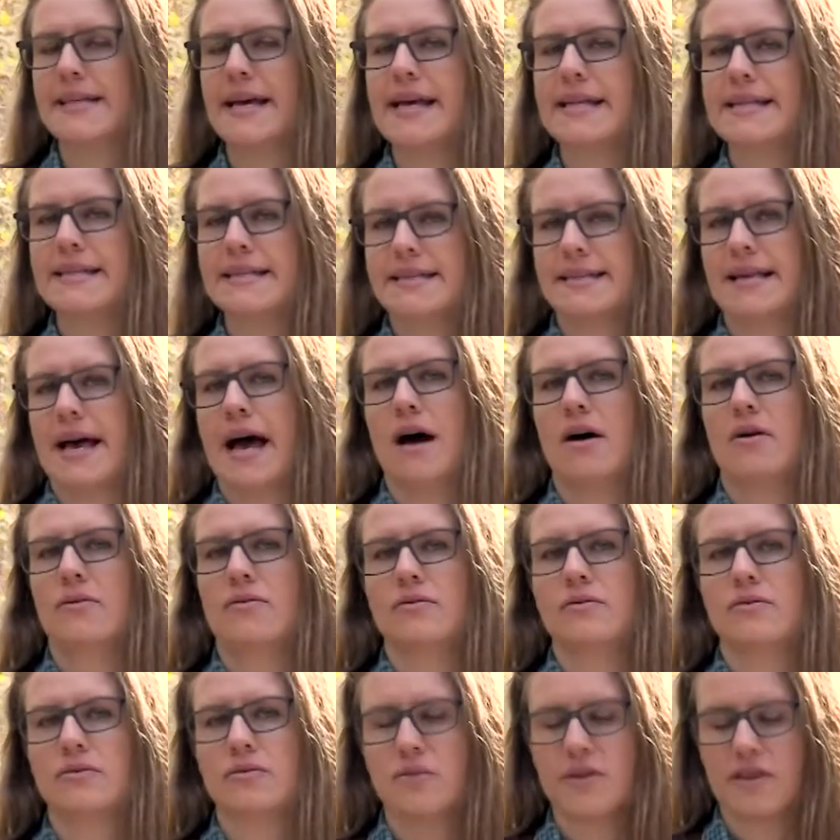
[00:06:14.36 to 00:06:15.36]
and
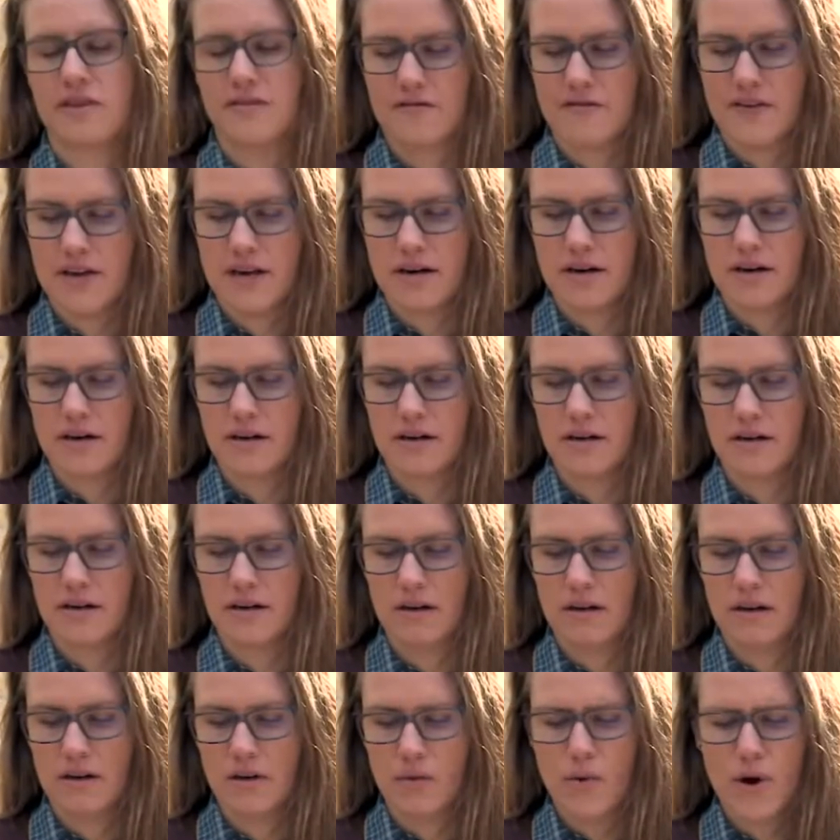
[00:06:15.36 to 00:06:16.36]
sound with fear.
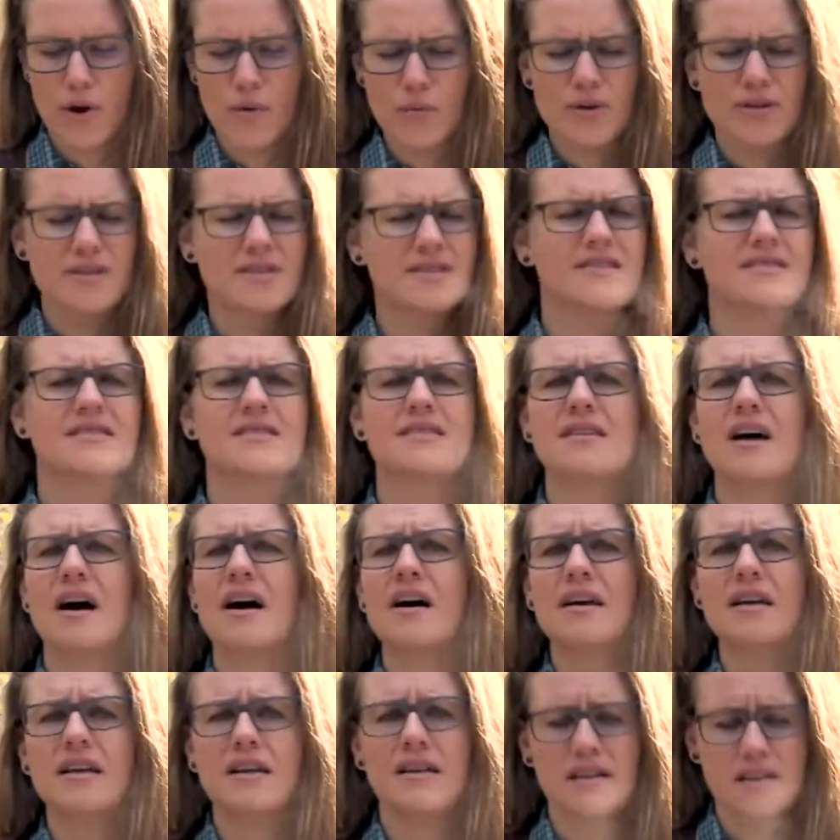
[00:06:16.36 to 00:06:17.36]
When we're
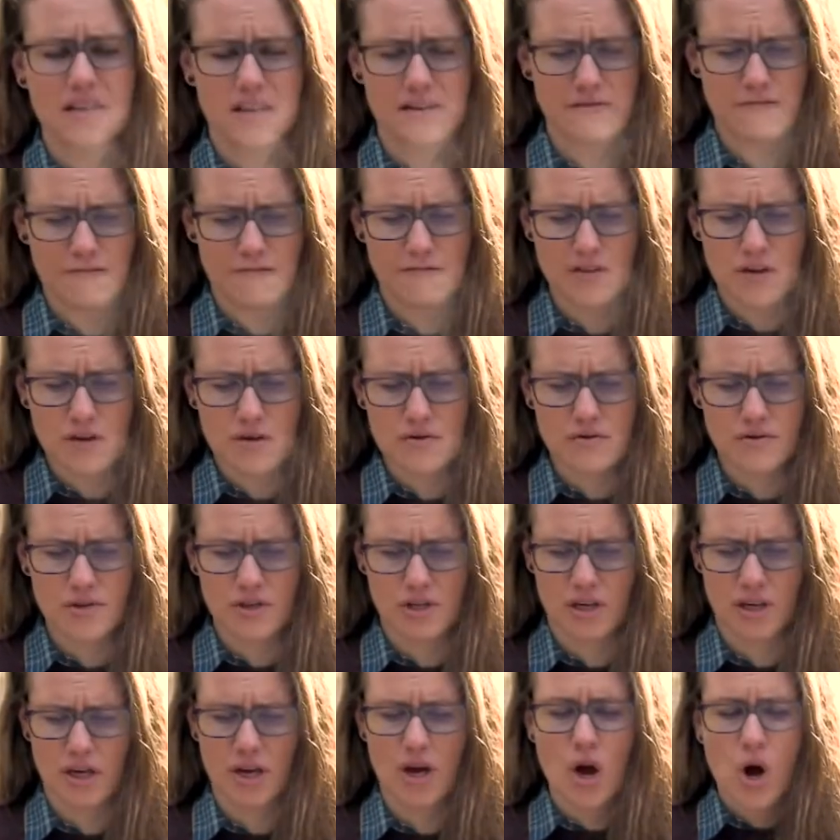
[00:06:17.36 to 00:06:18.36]
stuck in
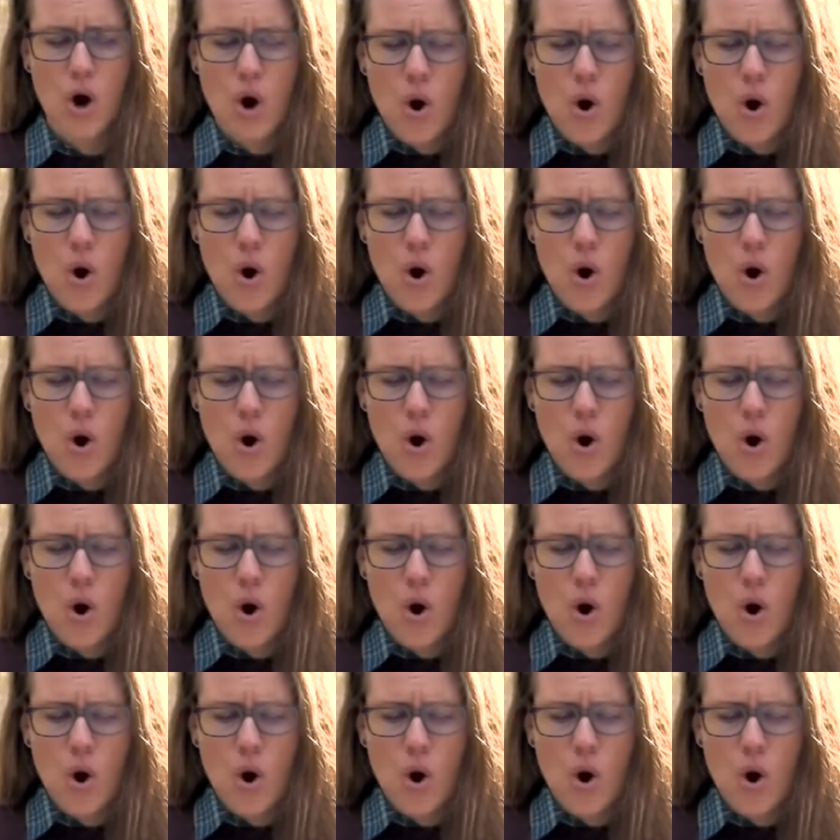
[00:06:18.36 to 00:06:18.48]
confusion,